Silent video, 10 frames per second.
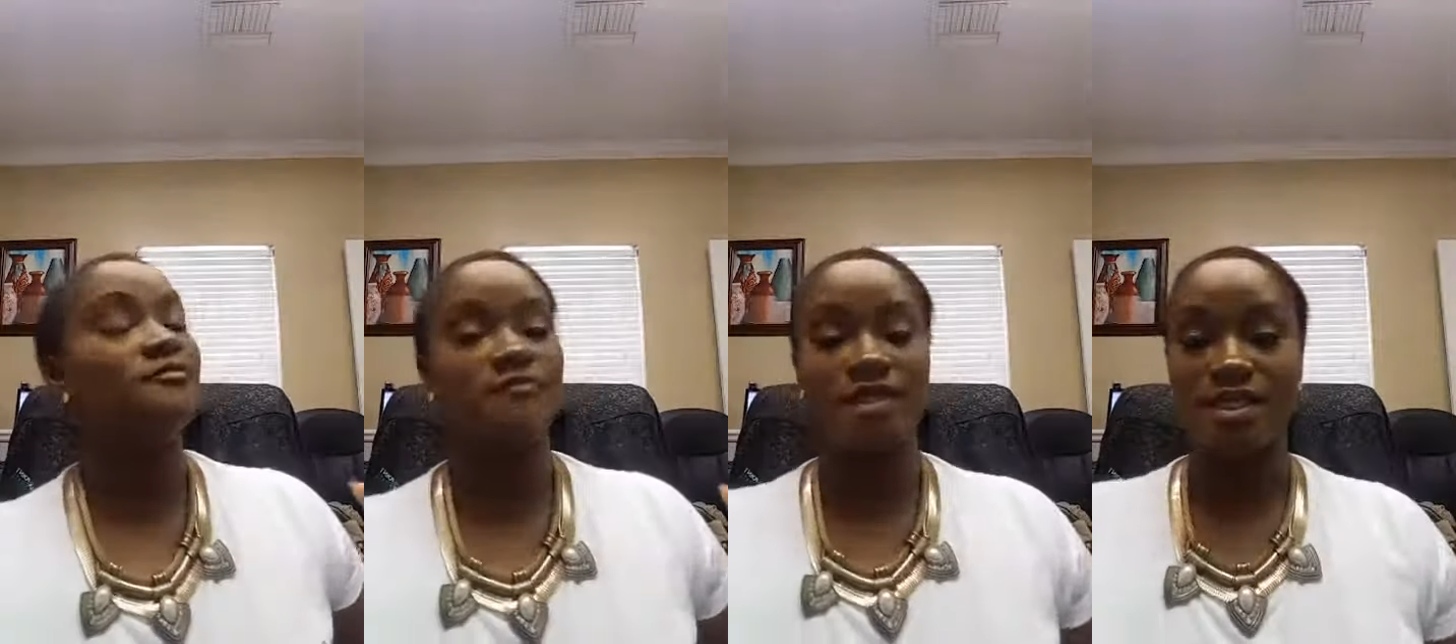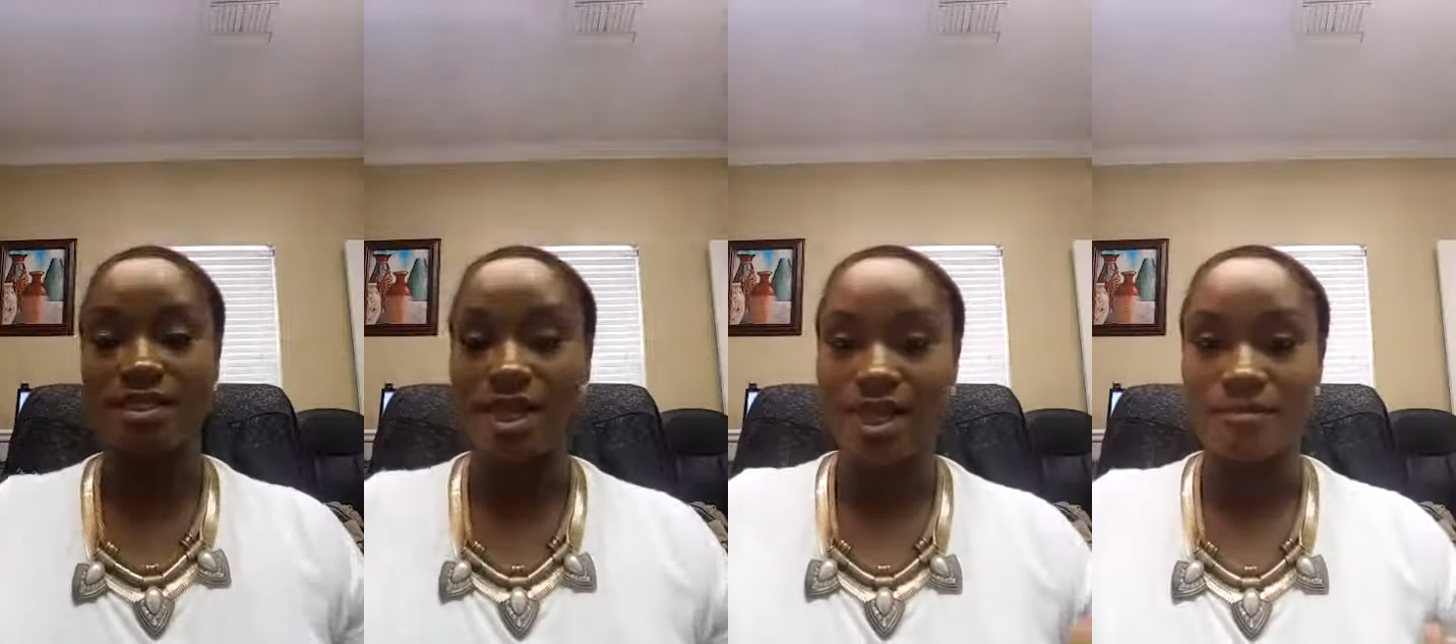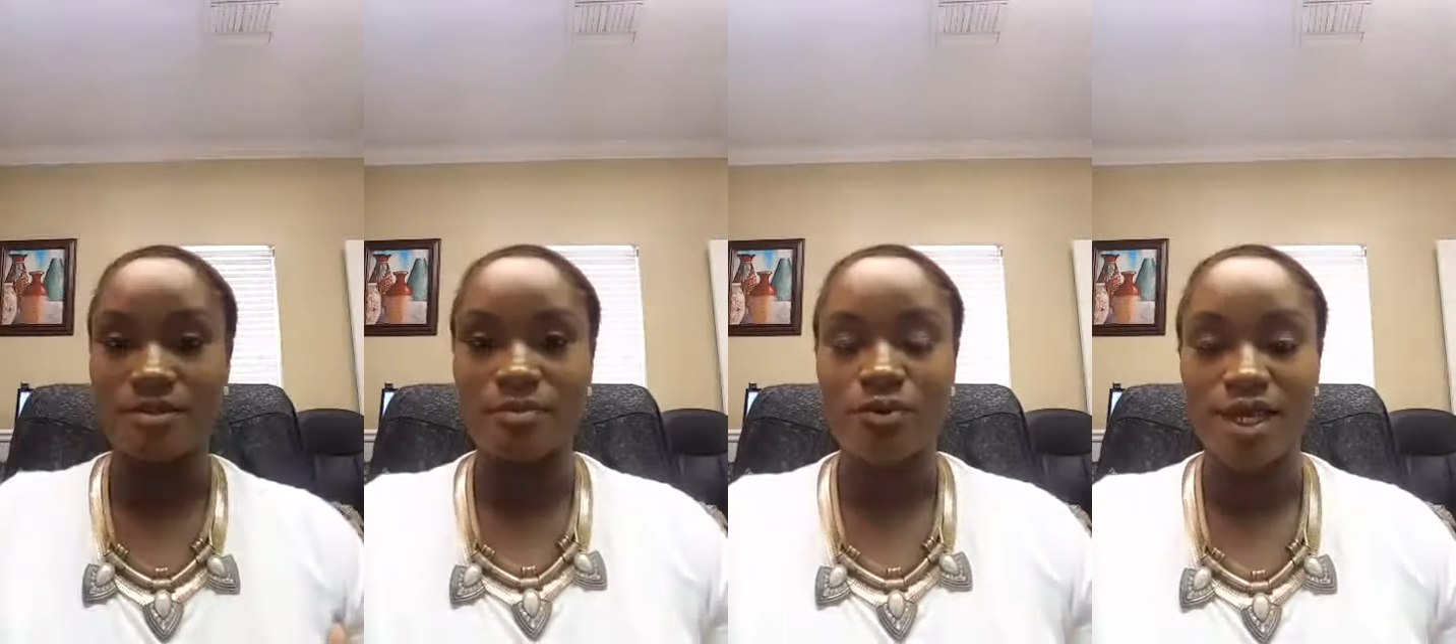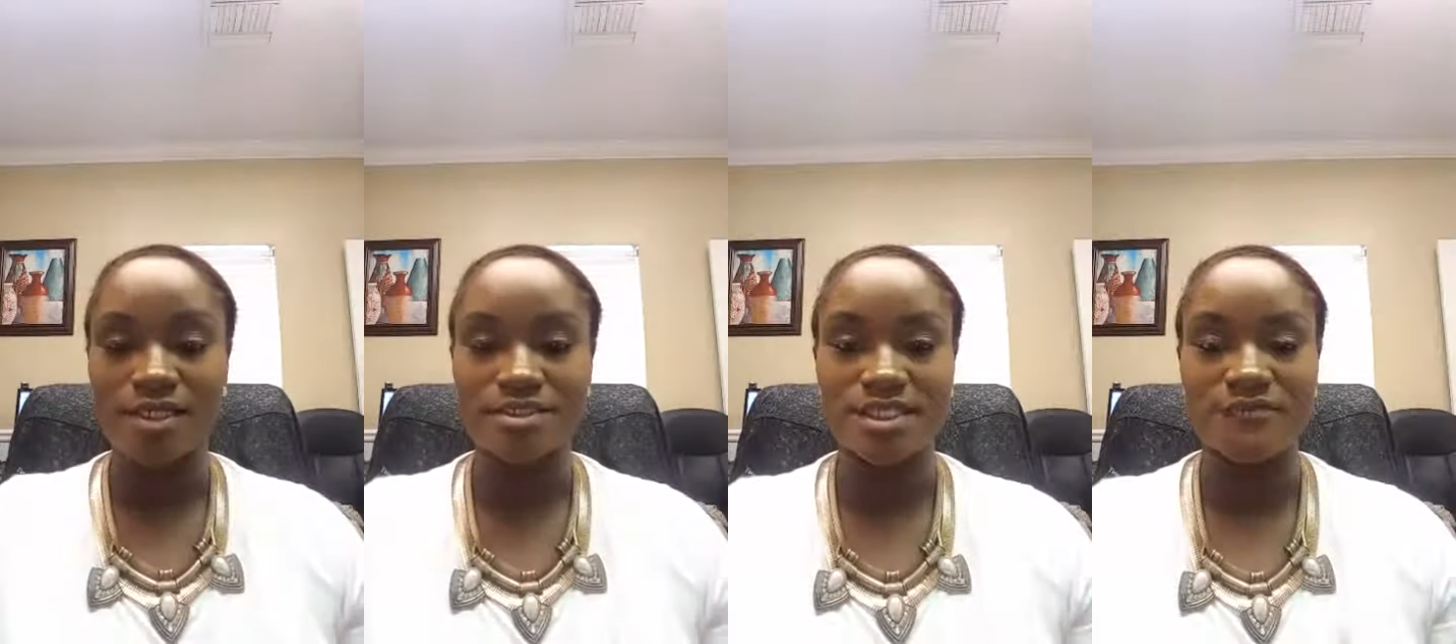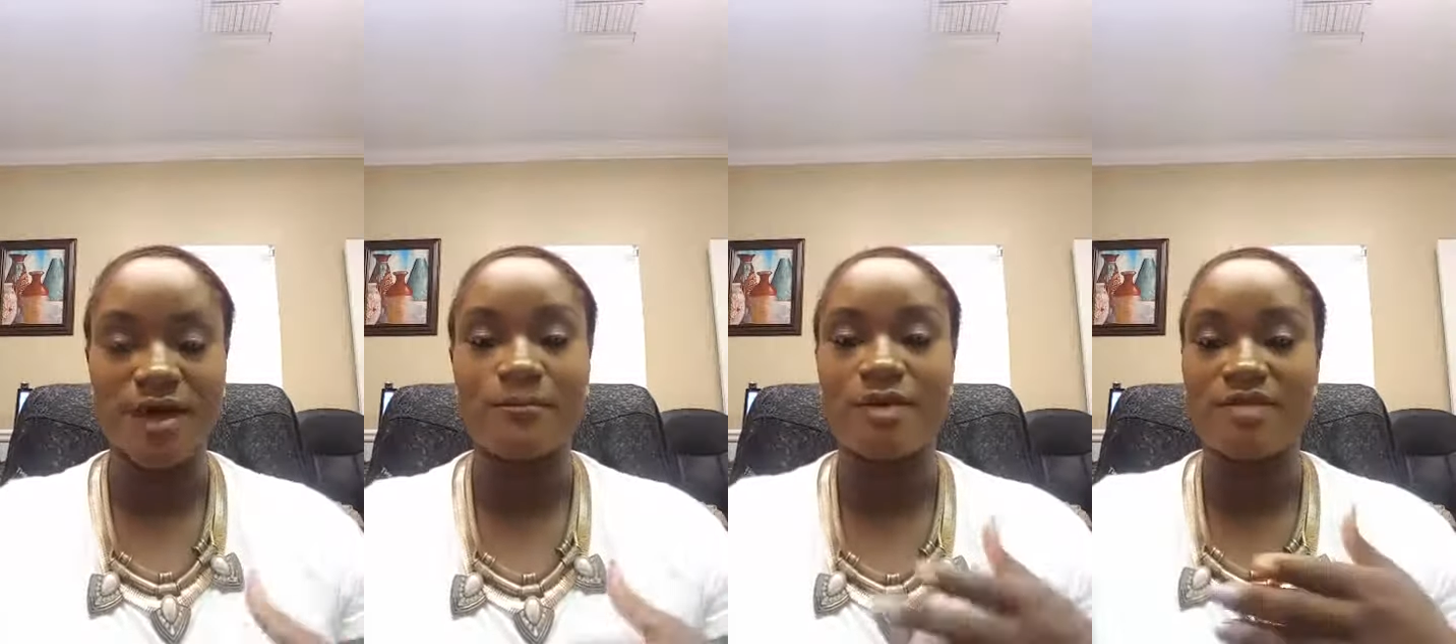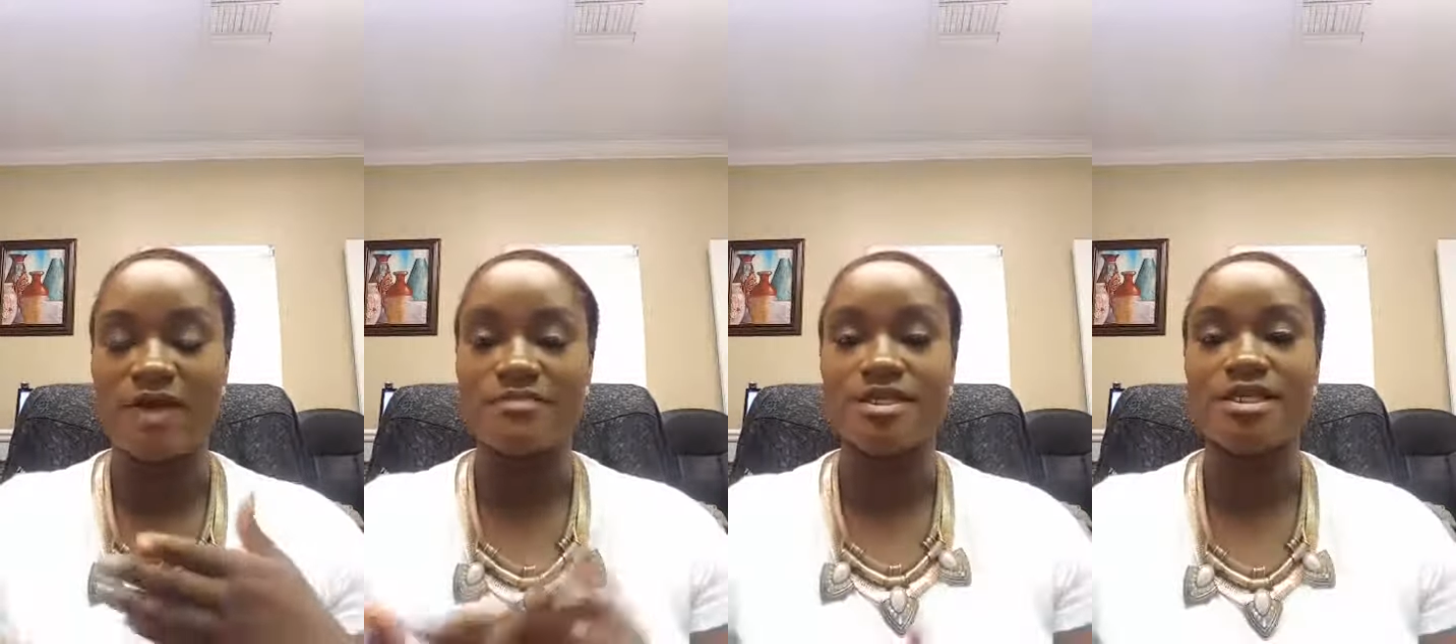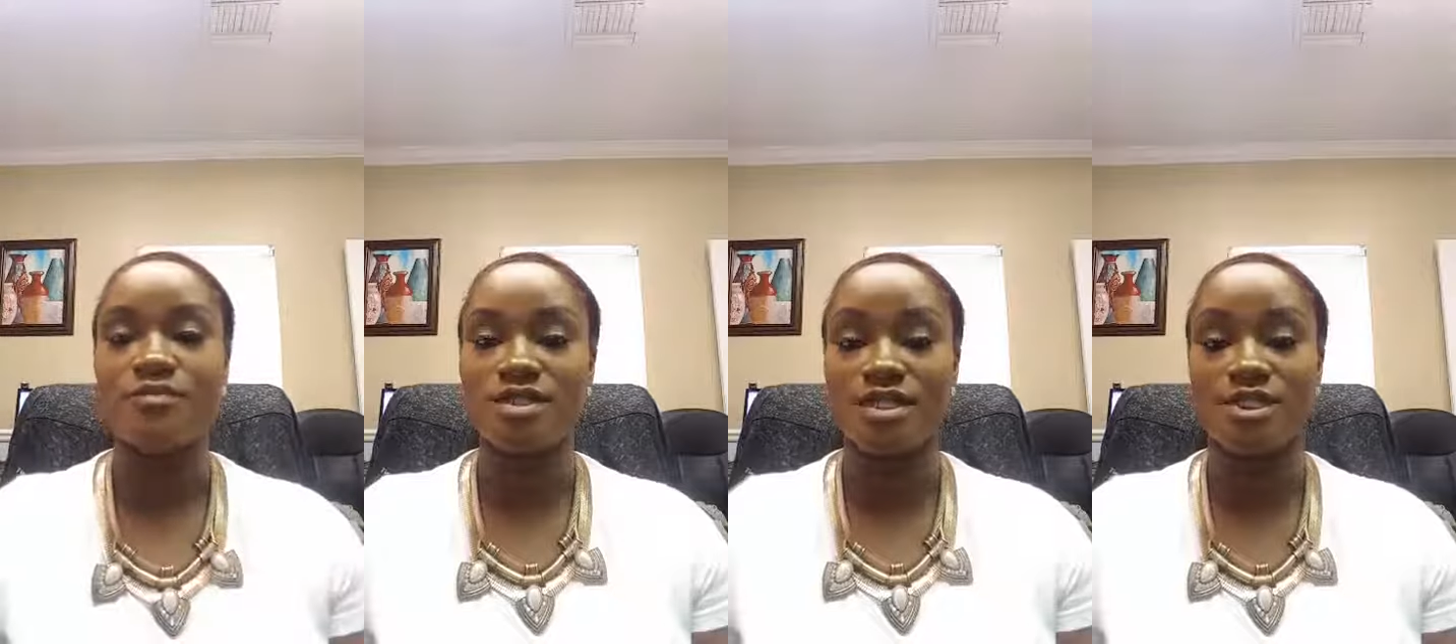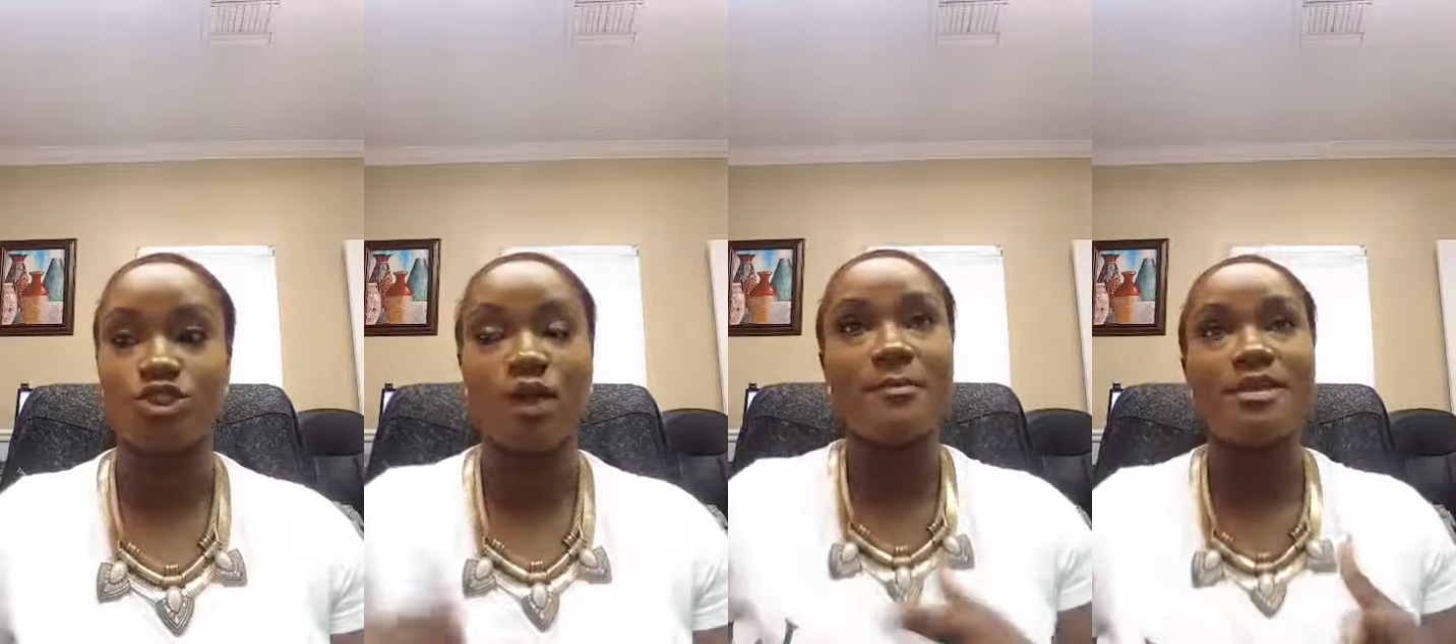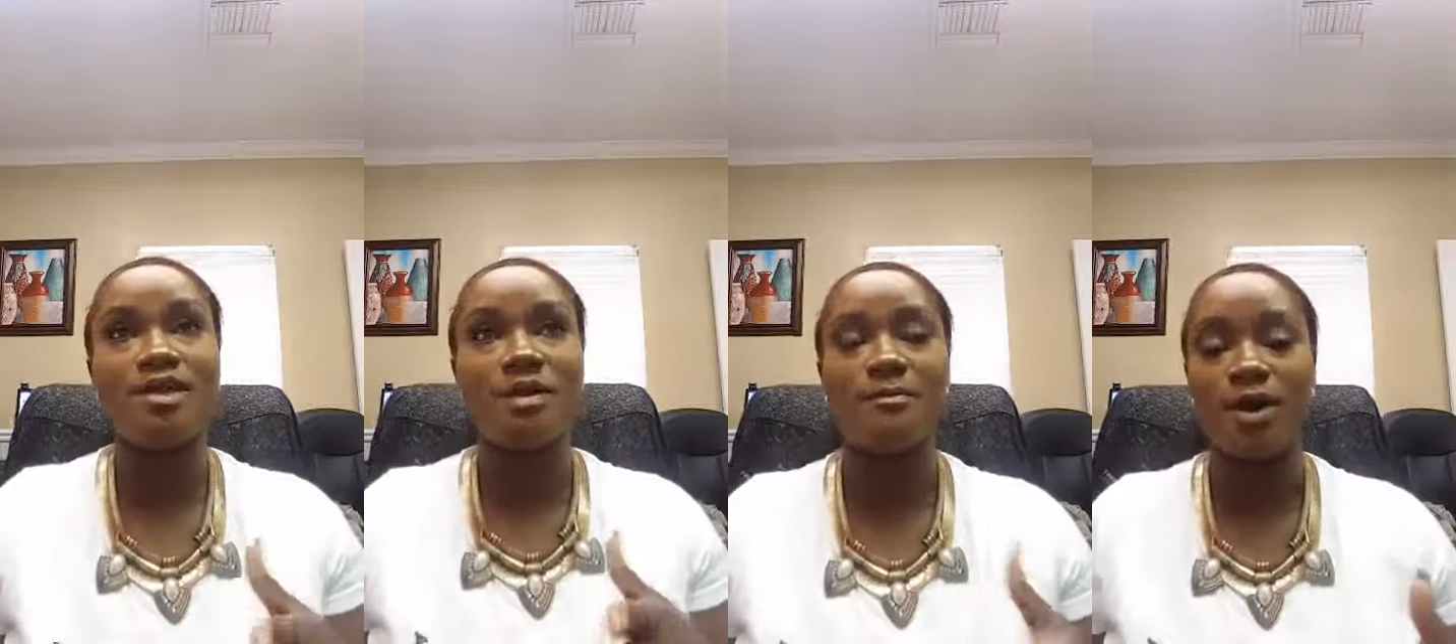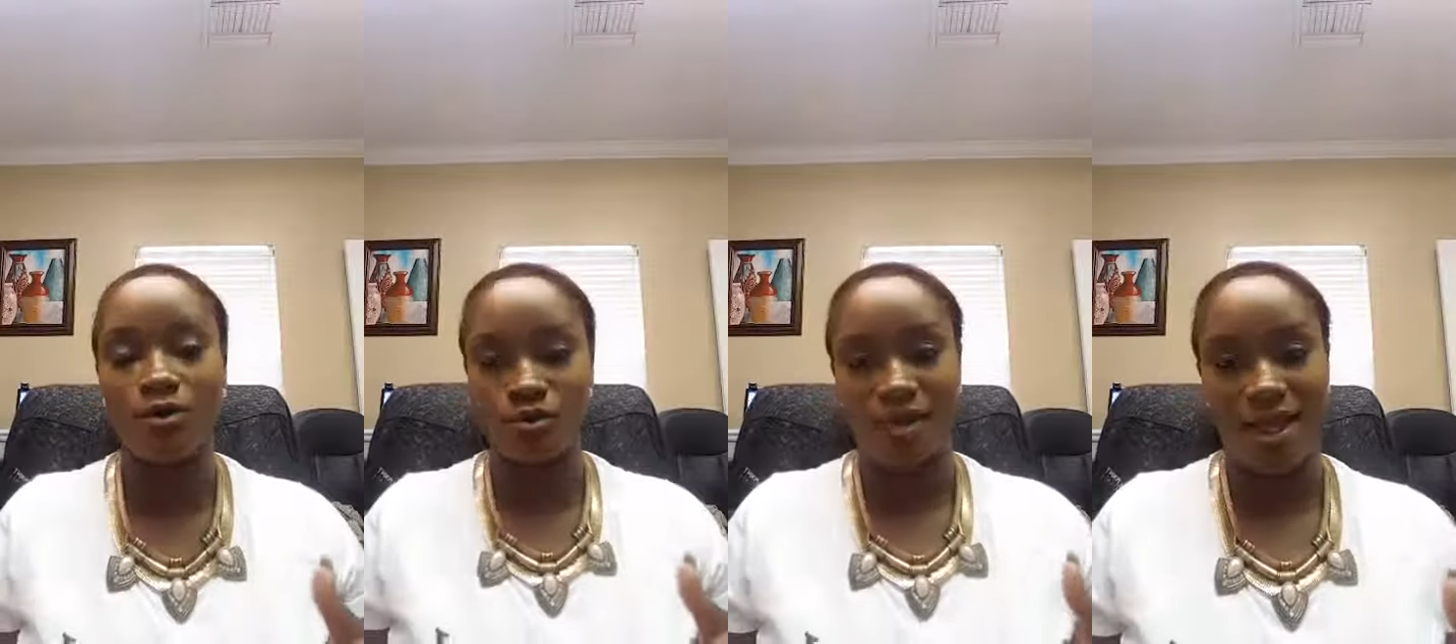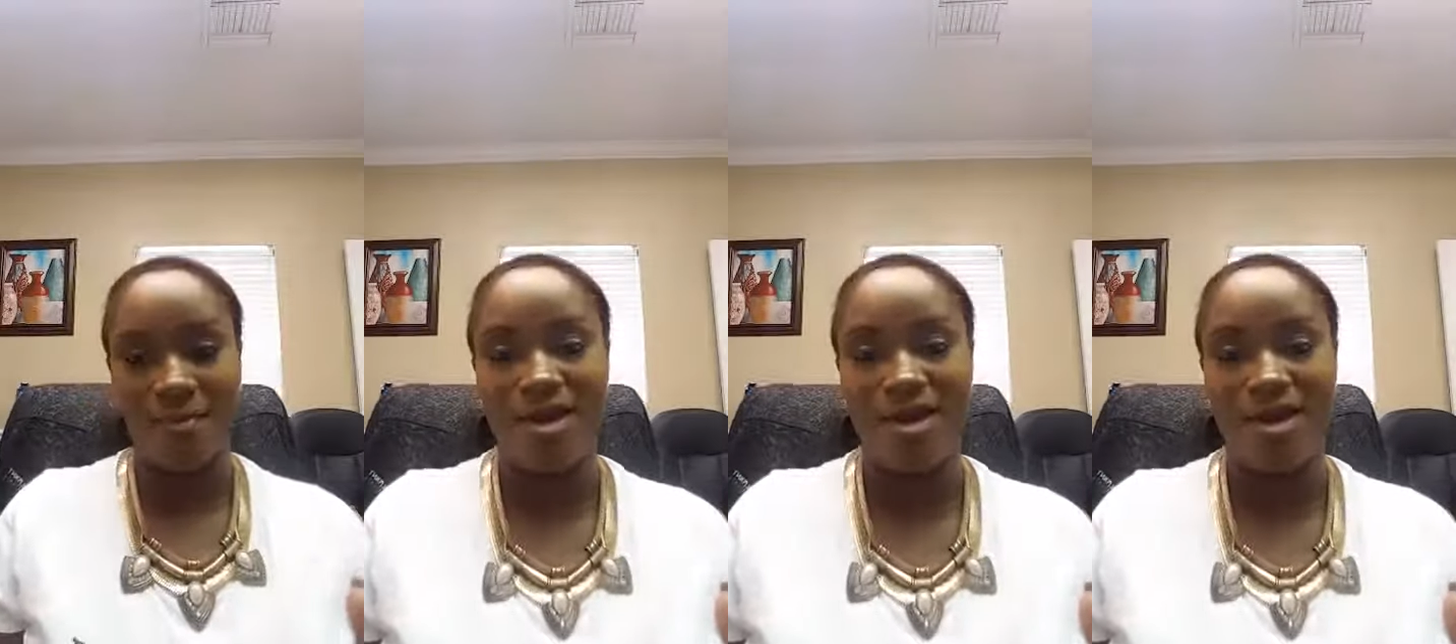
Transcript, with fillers: feeling like I'm depressed, if I'm if I'm dealing with the issue, I'm a little bit bolder now.